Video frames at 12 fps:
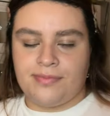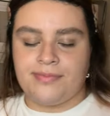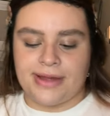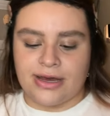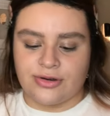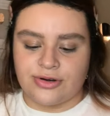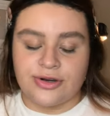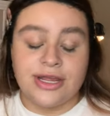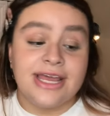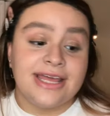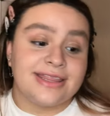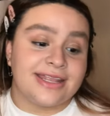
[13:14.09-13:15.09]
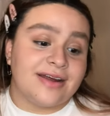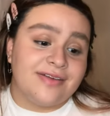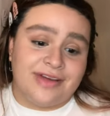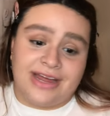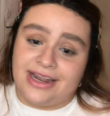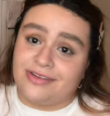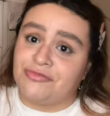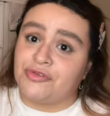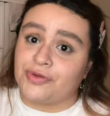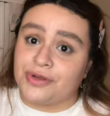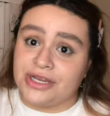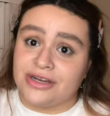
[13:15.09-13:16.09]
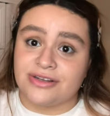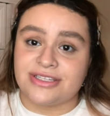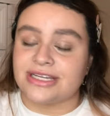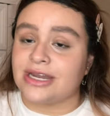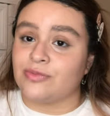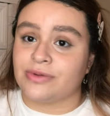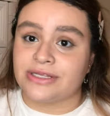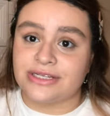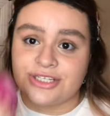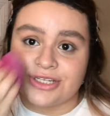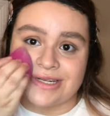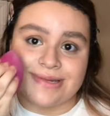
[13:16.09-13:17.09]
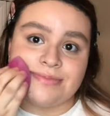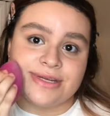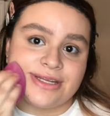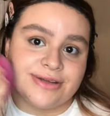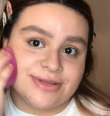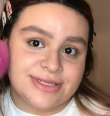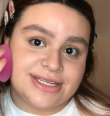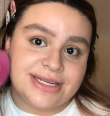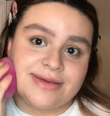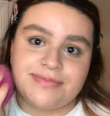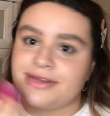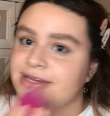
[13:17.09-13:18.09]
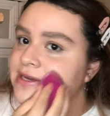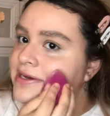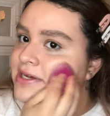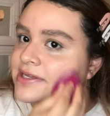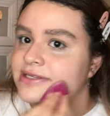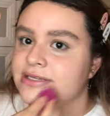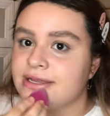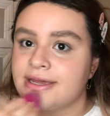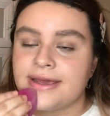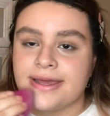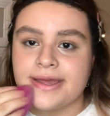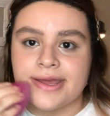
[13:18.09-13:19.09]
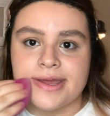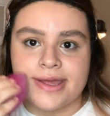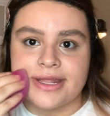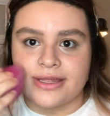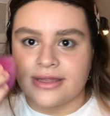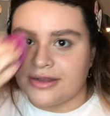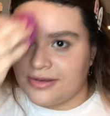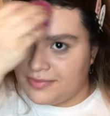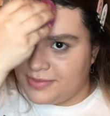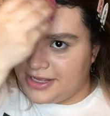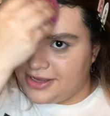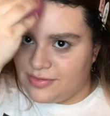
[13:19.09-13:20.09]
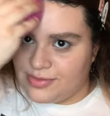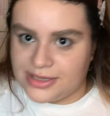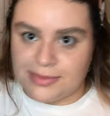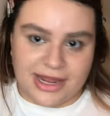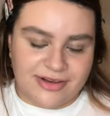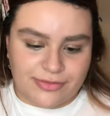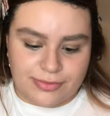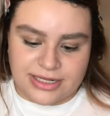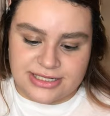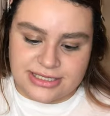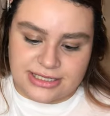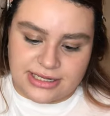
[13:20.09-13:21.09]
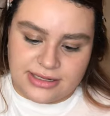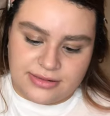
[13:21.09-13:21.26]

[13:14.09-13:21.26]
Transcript: powder that I've had for years, and I really shouldn't be using it because it can be really bad for my skin.